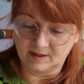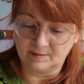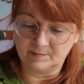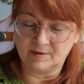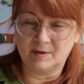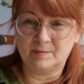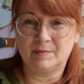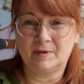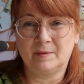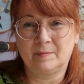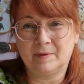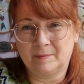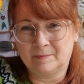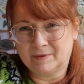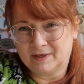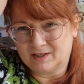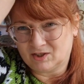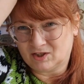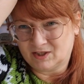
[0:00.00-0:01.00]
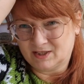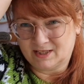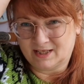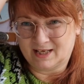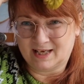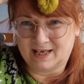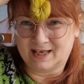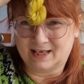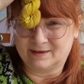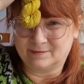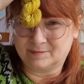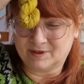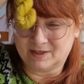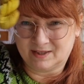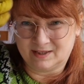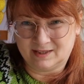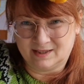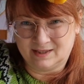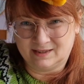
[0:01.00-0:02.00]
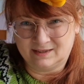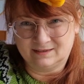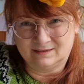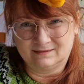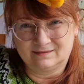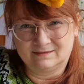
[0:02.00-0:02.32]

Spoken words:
It might be a bit much as a hat, mightn't it?